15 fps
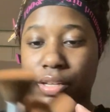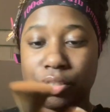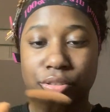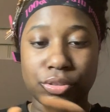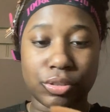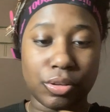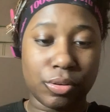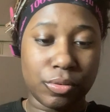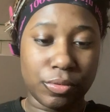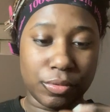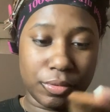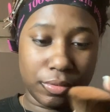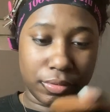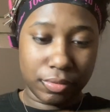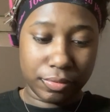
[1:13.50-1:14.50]
So
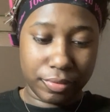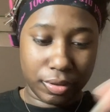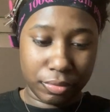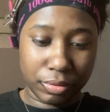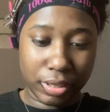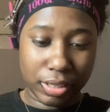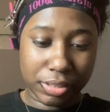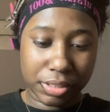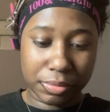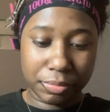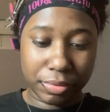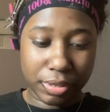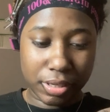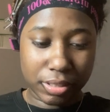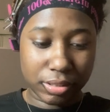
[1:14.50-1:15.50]
foundation
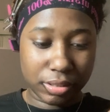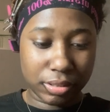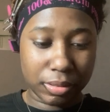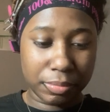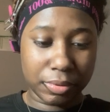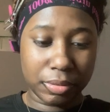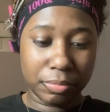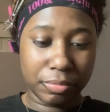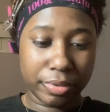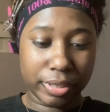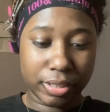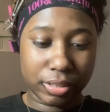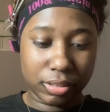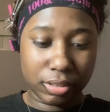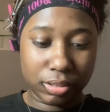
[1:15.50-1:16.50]
brush, stippling
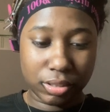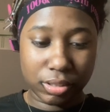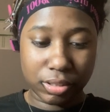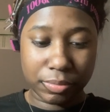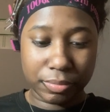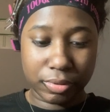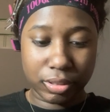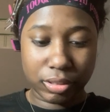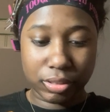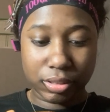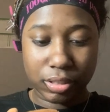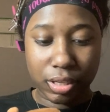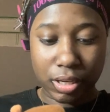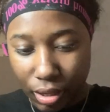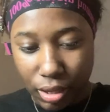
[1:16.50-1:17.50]
brush, this brush.
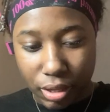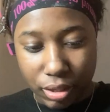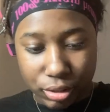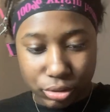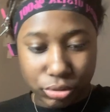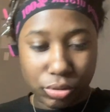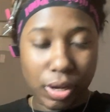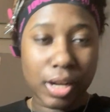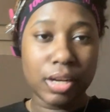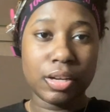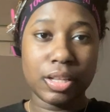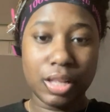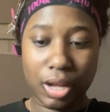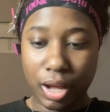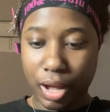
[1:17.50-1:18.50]
So I
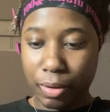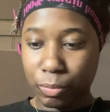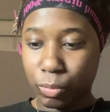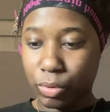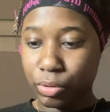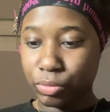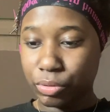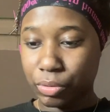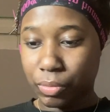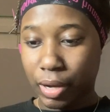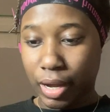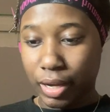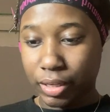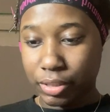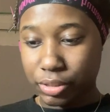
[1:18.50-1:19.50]
think I will do
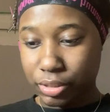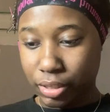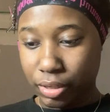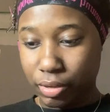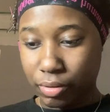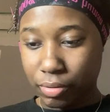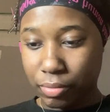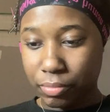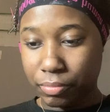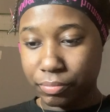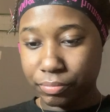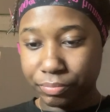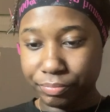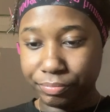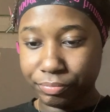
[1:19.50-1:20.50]
eyeshadow
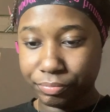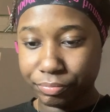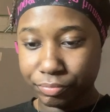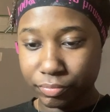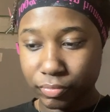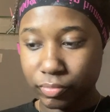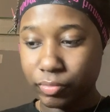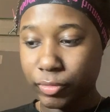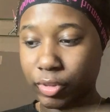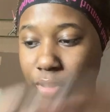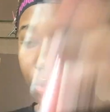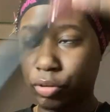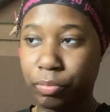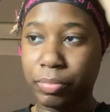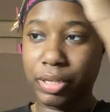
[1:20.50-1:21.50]
or
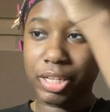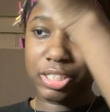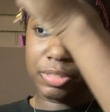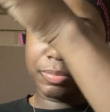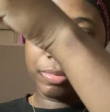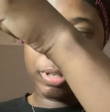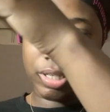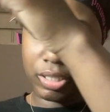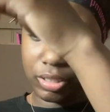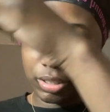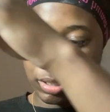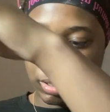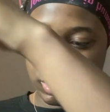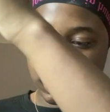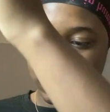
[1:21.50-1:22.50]
blush brush
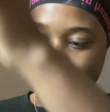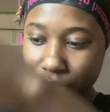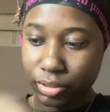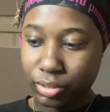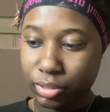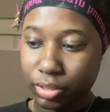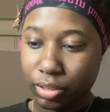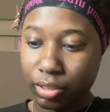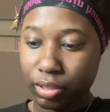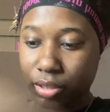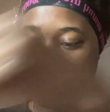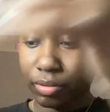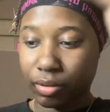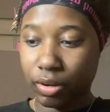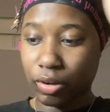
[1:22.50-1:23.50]

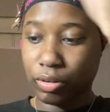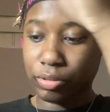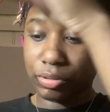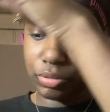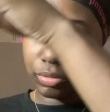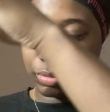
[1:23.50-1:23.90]
contour